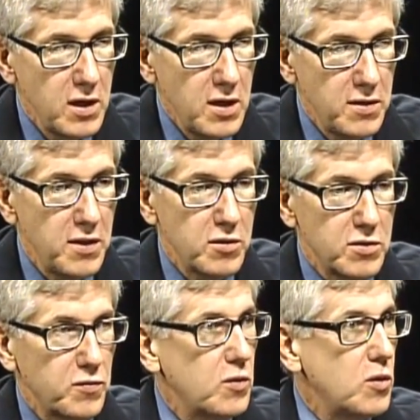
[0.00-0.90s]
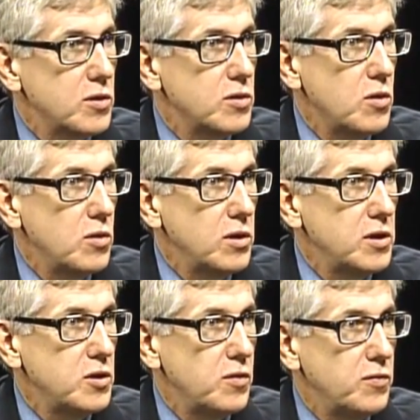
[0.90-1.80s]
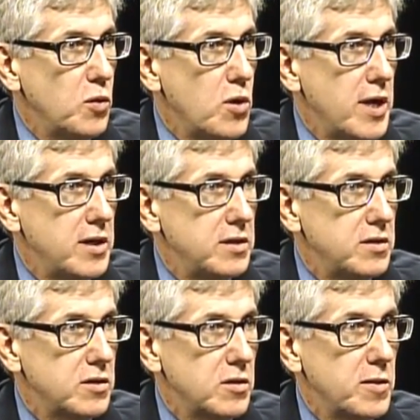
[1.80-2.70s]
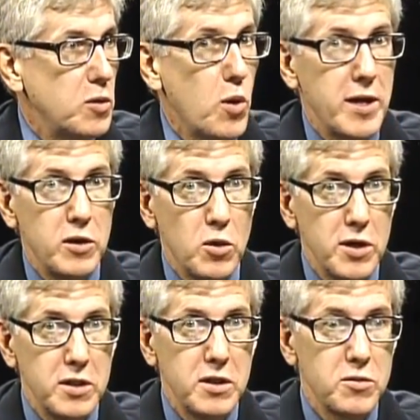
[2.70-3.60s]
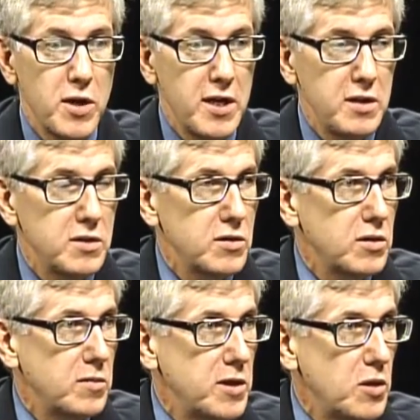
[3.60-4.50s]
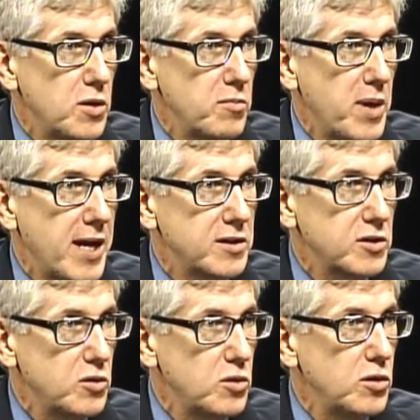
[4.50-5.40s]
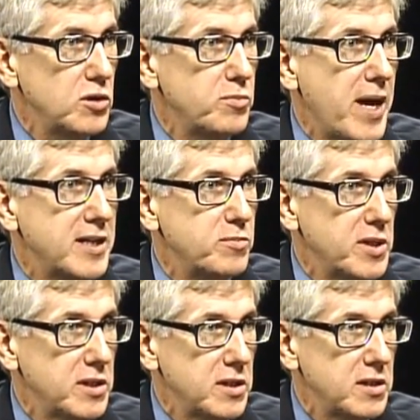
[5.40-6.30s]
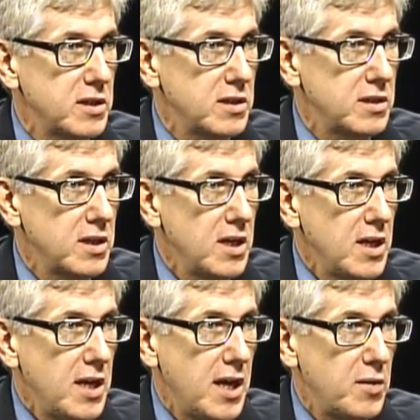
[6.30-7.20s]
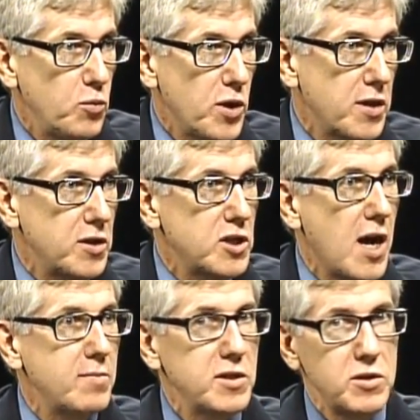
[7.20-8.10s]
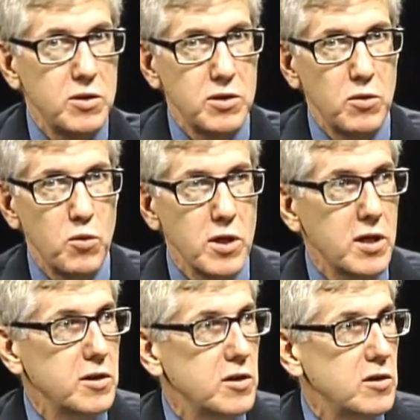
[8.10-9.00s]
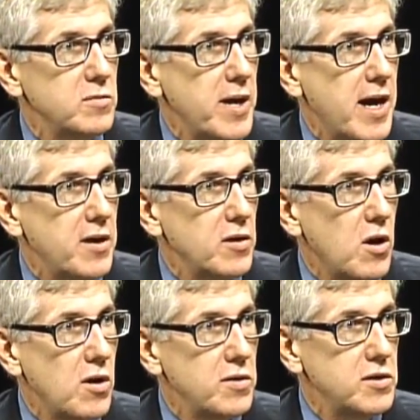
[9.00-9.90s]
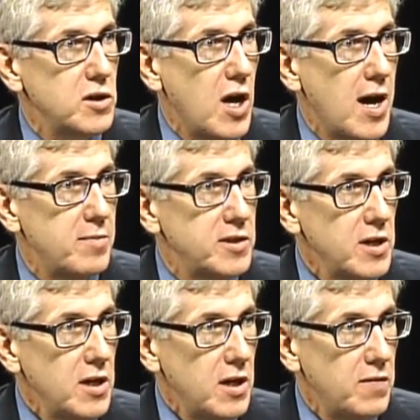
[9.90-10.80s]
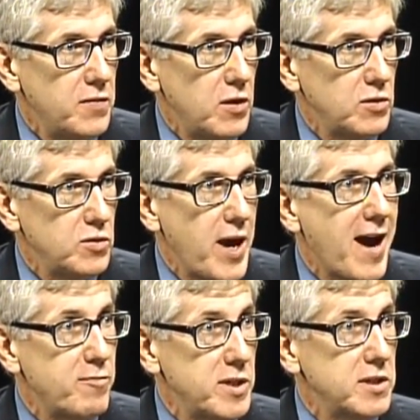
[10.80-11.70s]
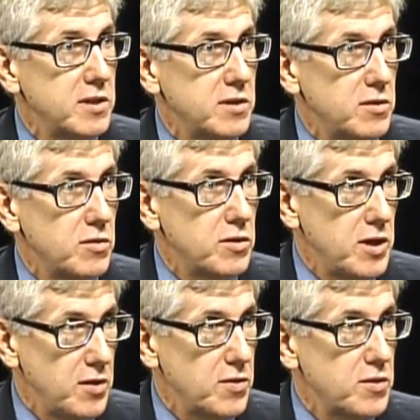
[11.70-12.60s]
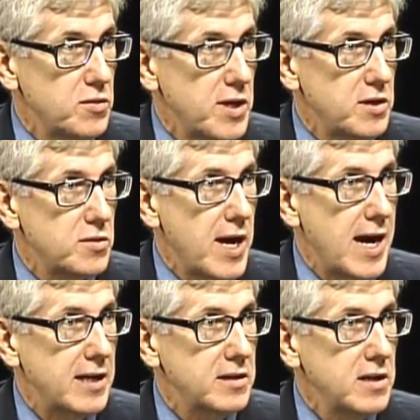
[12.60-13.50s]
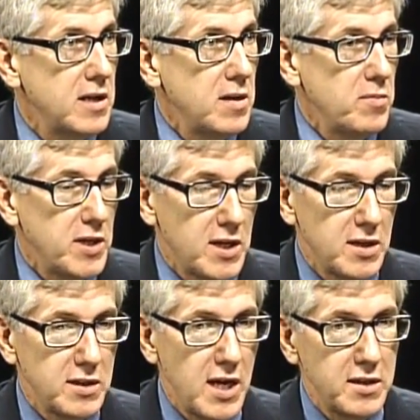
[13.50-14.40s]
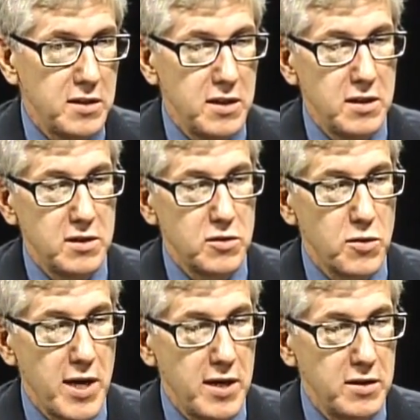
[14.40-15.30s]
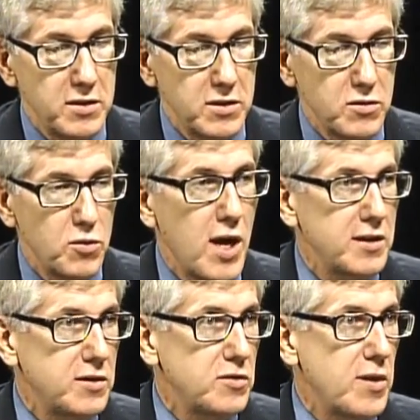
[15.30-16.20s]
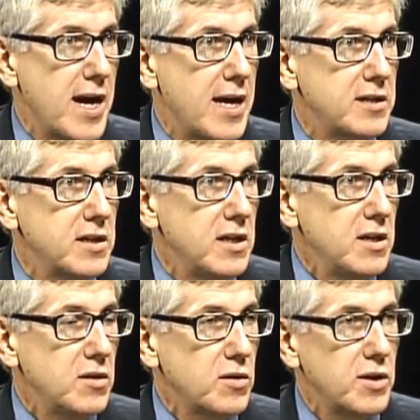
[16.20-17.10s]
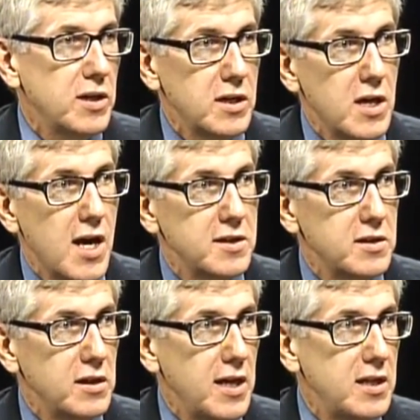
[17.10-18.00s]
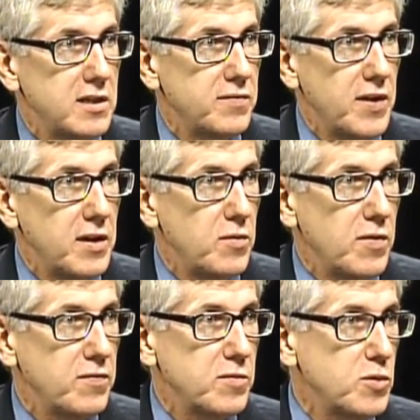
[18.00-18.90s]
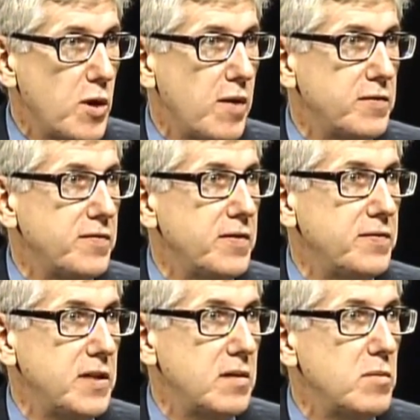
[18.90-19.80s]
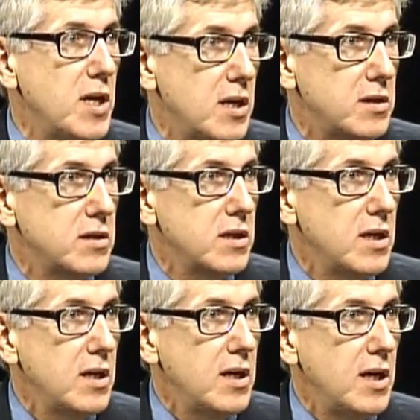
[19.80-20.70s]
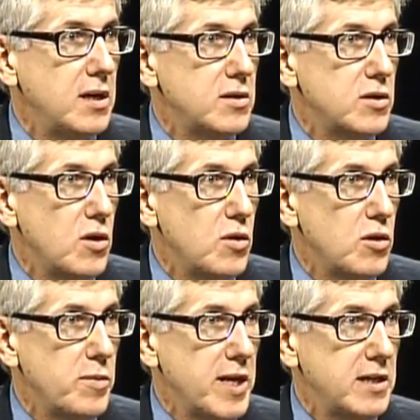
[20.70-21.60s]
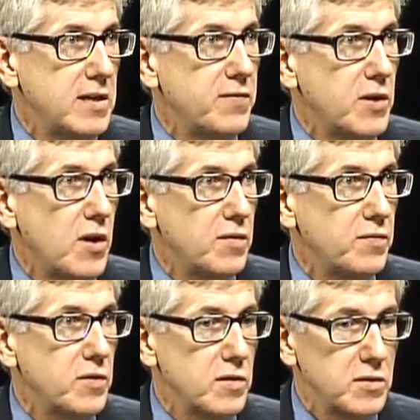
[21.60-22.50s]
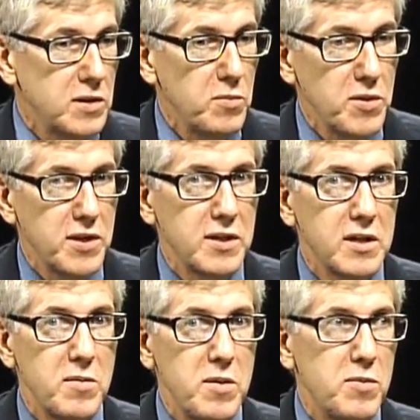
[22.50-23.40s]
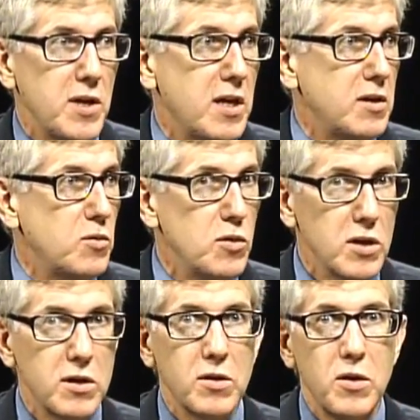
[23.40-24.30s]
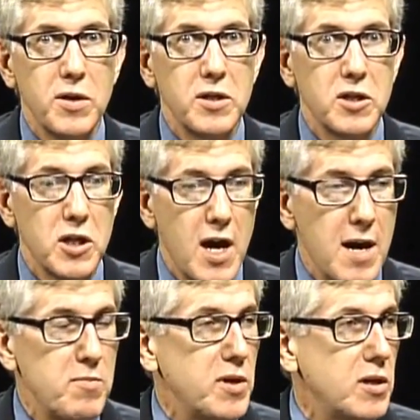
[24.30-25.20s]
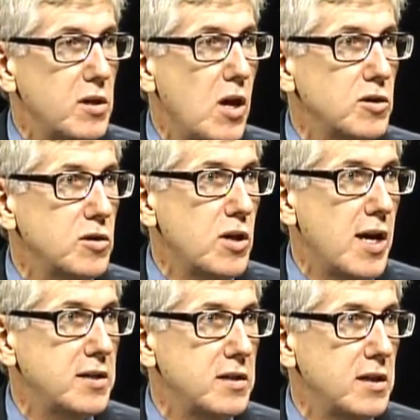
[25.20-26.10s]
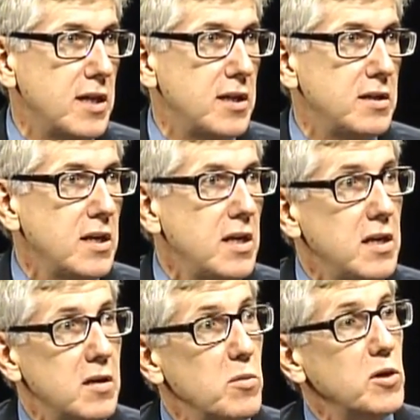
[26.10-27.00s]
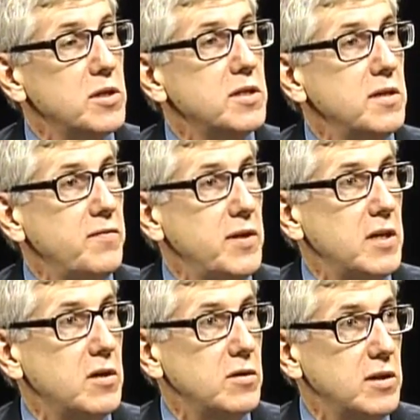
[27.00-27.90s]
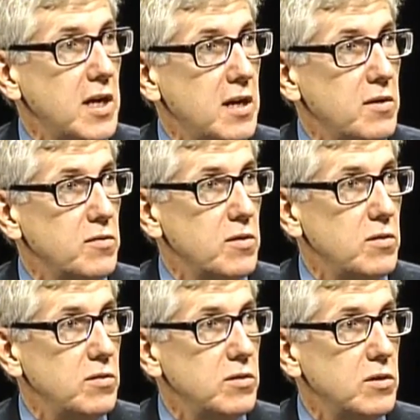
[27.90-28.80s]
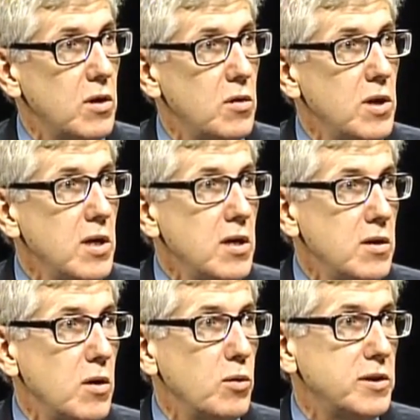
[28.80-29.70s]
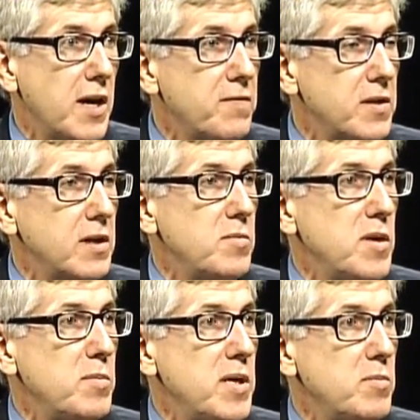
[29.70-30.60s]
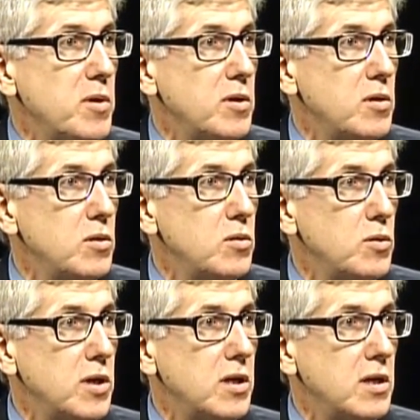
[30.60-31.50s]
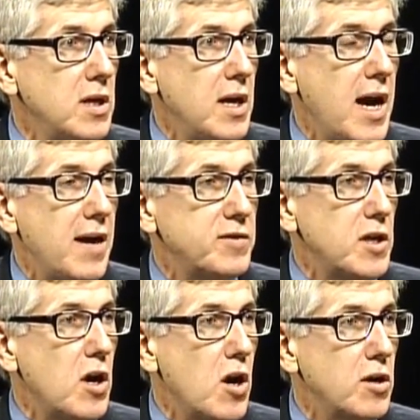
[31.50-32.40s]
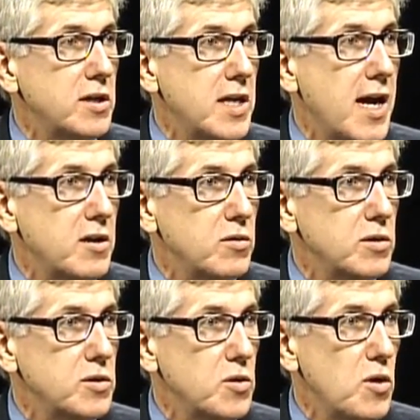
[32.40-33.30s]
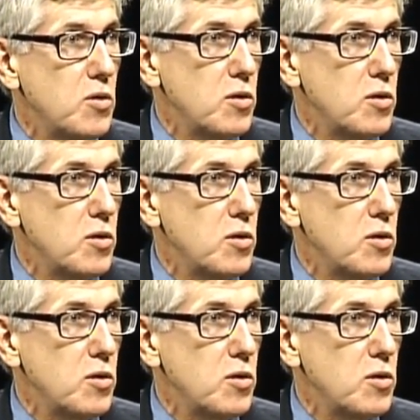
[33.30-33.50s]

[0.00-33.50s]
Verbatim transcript: Then there's, of course, the whole issue of noise. These are going to be quite noisy trains. They're going to be going past schools, past businesses. And one of the jobs issues that we're concerned about are all the jobs of those who have businesses that are near the train tracks because as these trains cross the tracks, they're going to cause delays of anywhere from mm-hmm. 12 to 15 minutes. And so it'll make it difficult for simple things like people getting to work or going to shop, but it'll also cause delays in emergency vehicles getting through. So there will definitely be people who will have, say, a heart attack or a stroke,